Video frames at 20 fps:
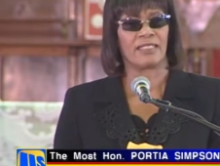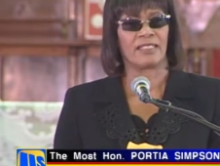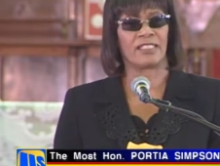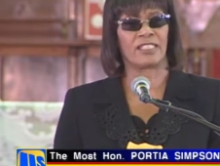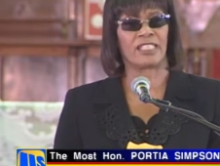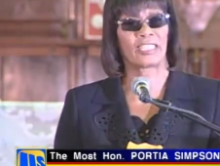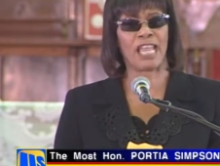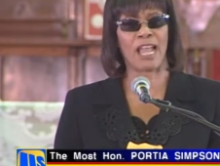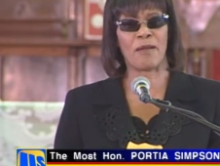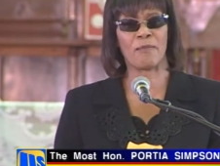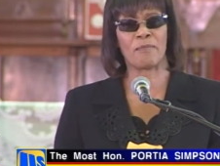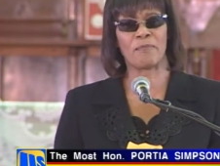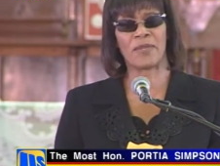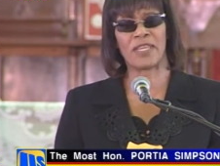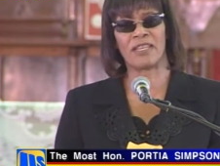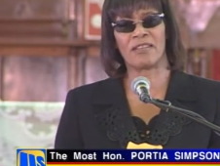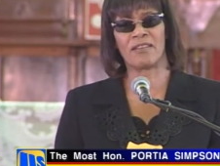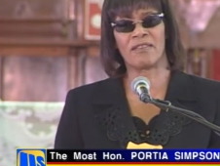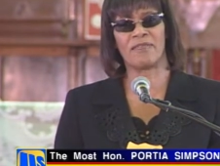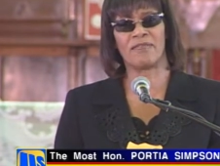
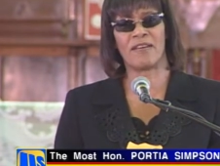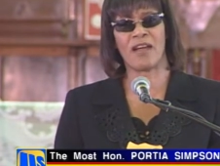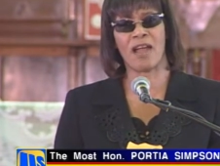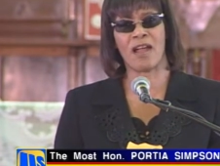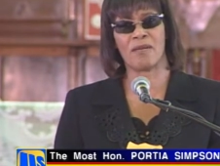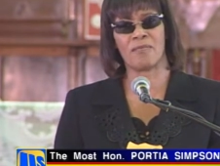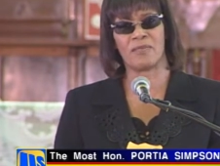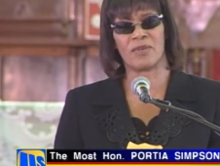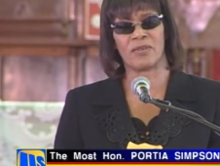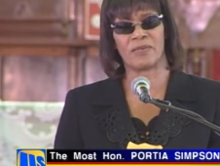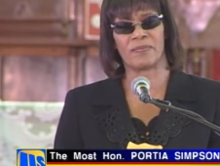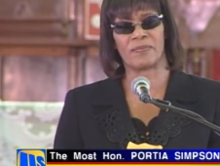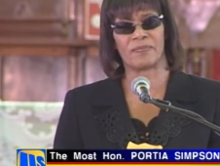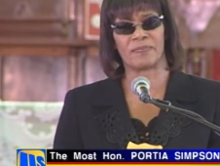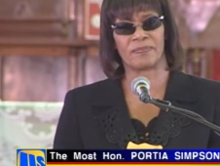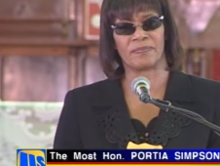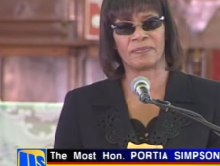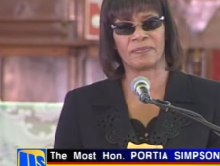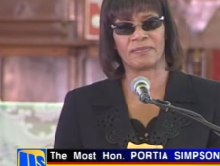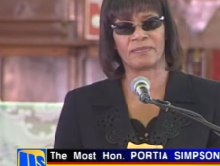champion farmer,
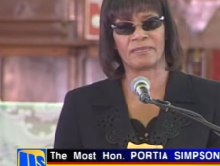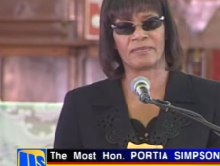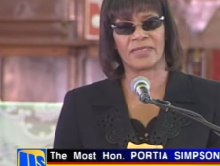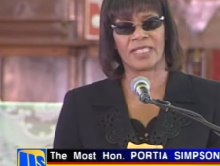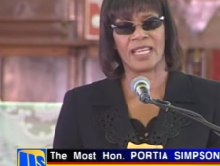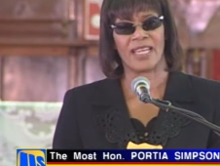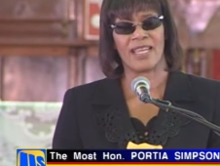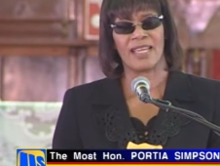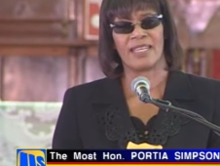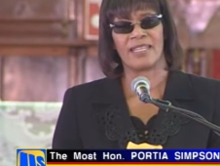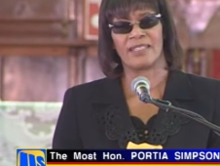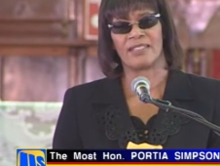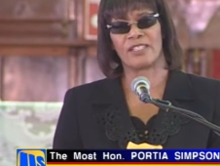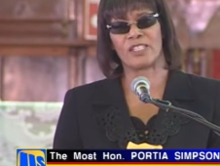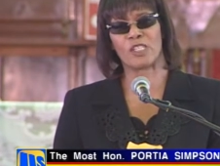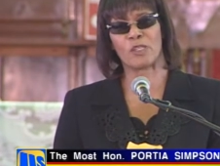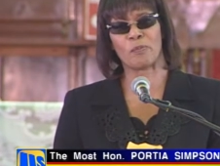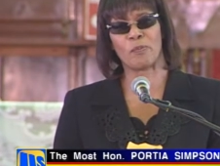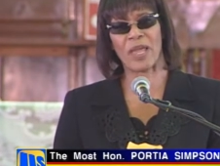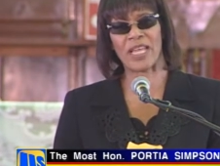
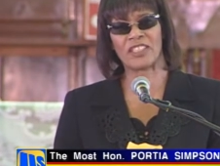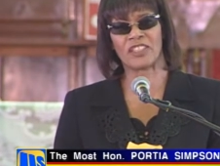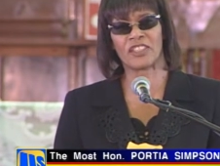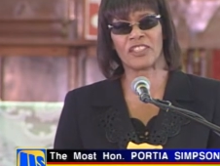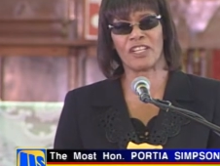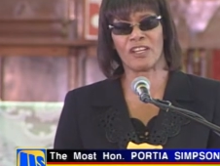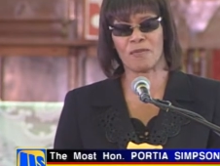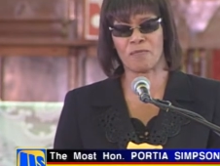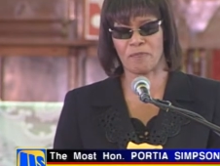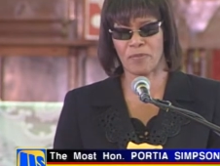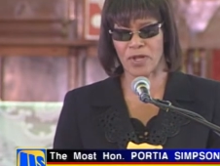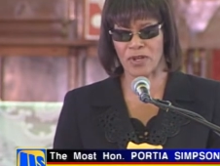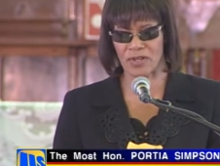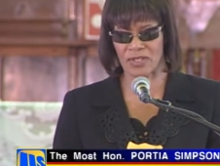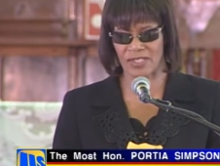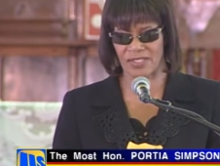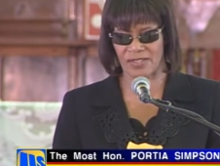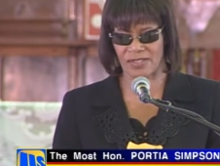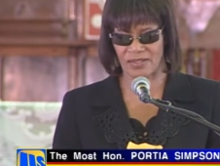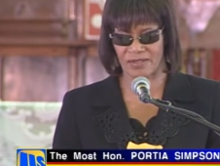special
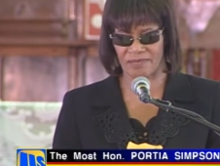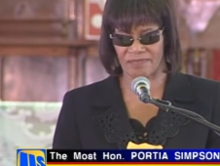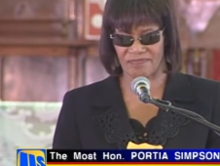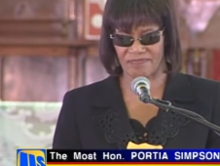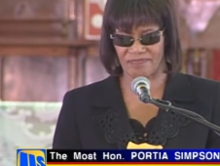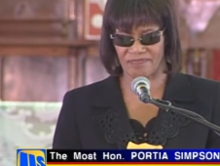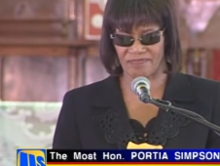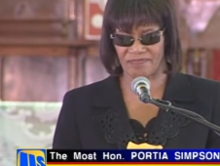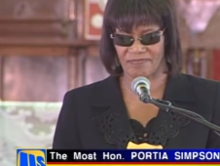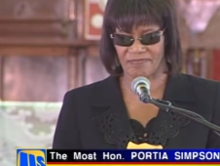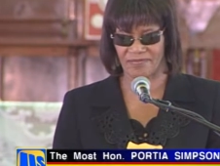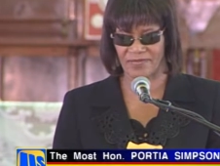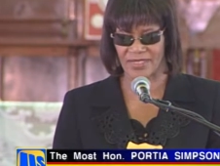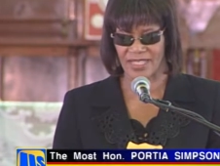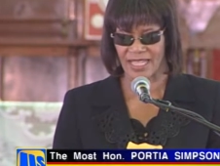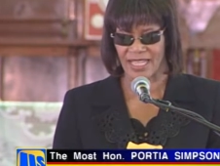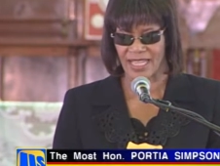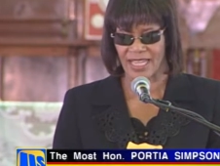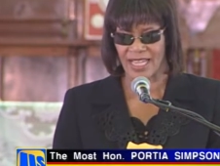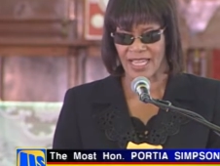person,
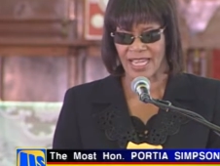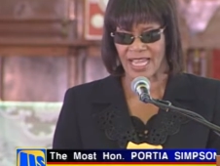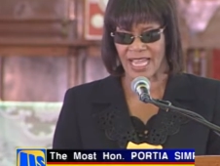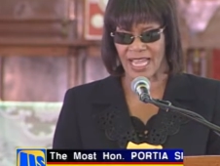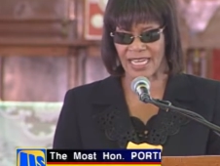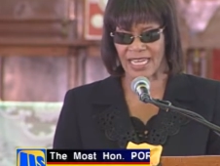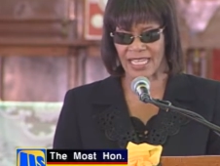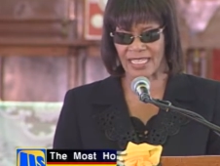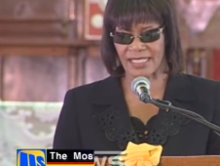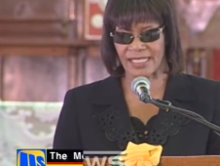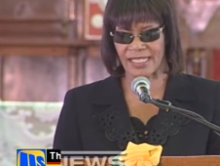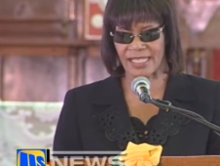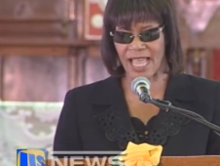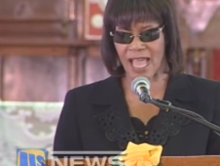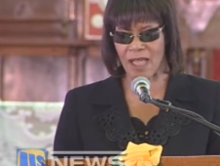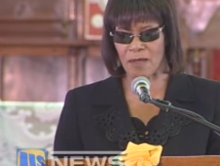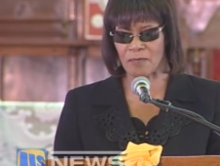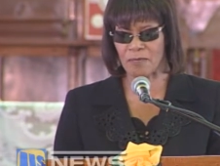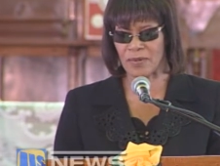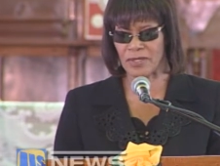an
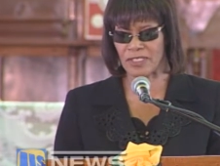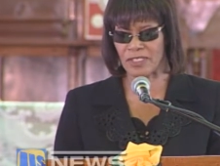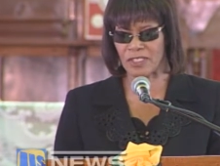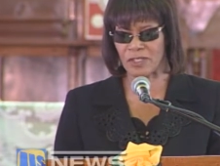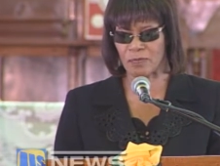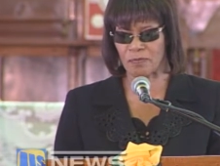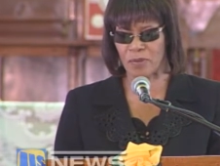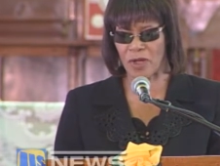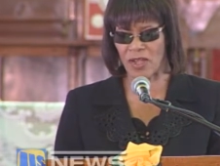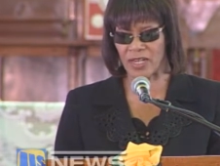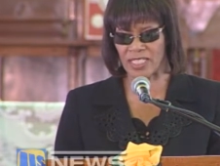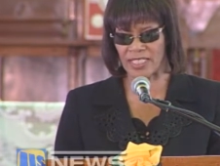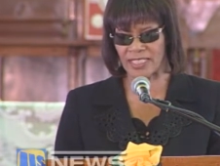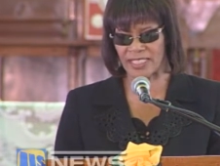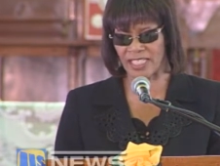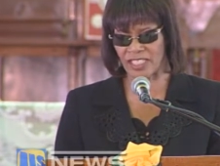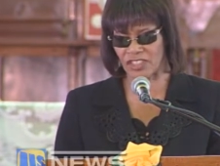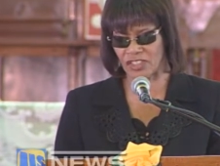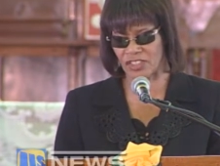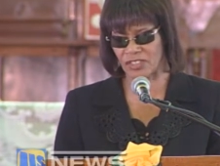example to
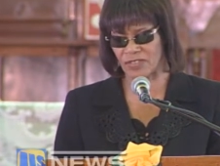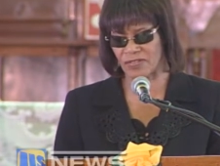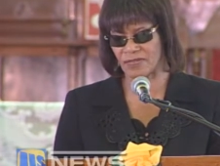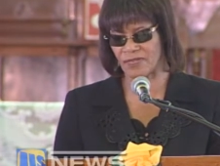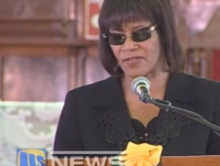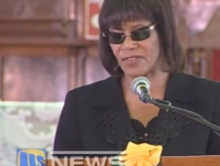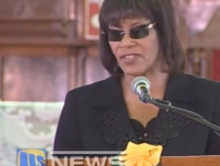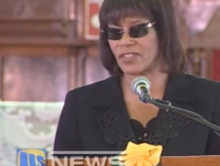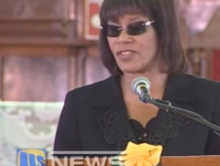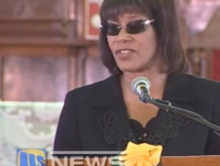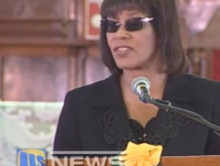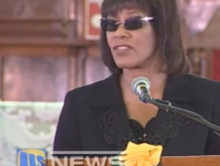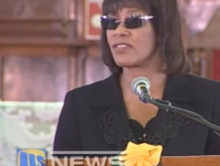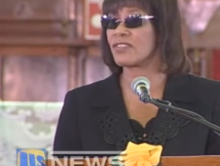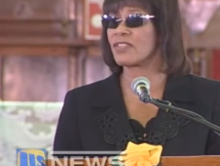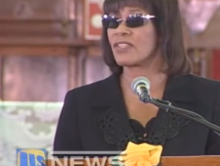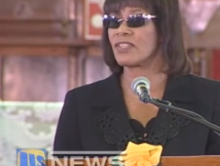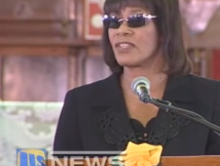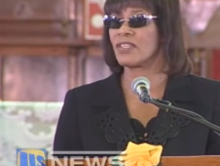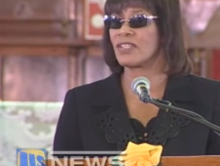
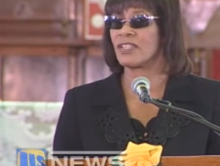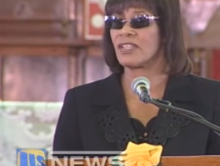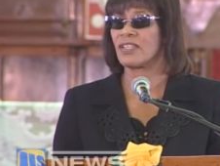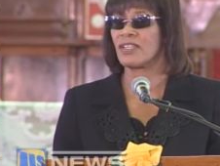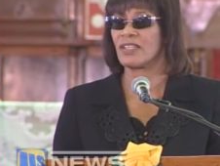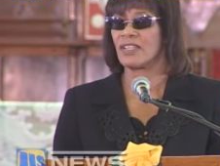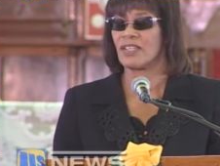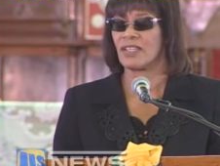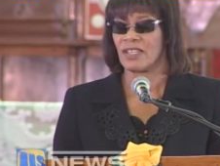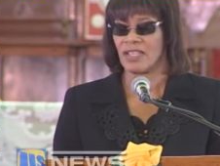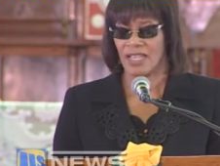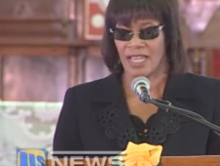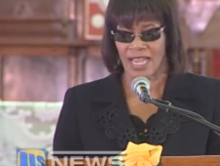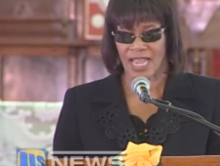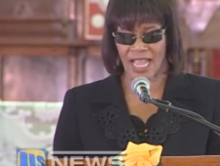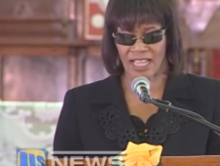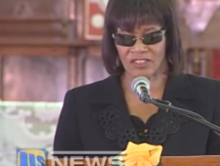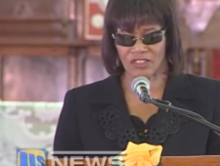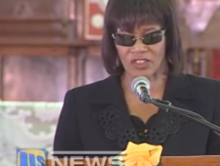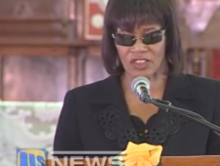politicians,
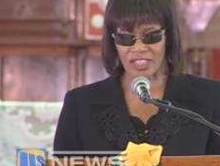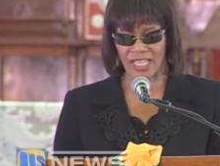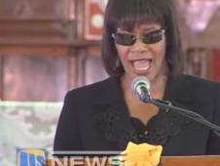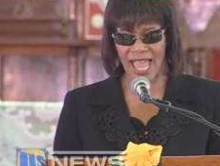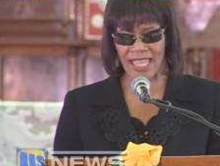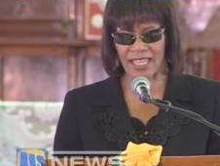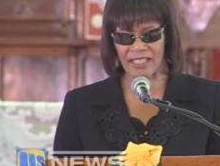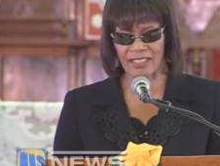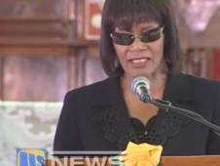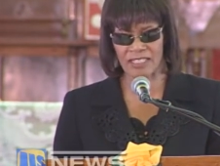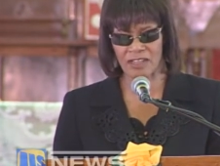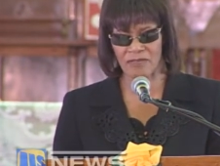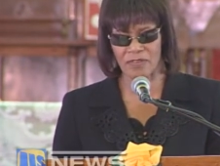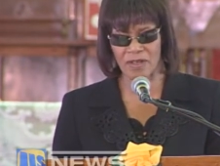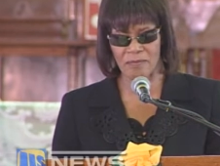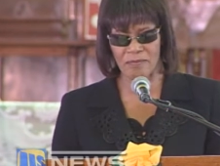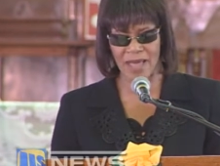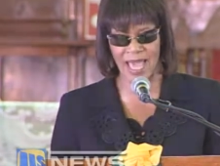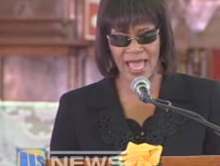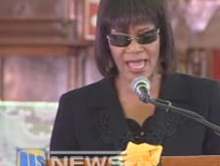a giant of
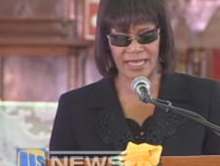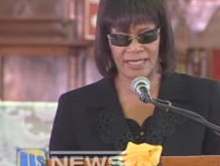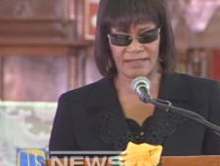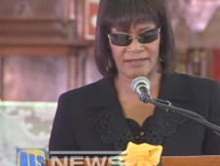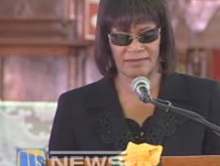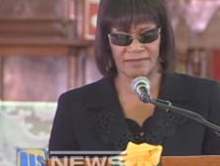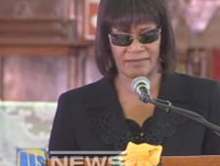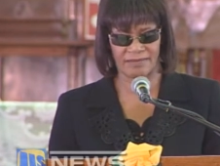a man,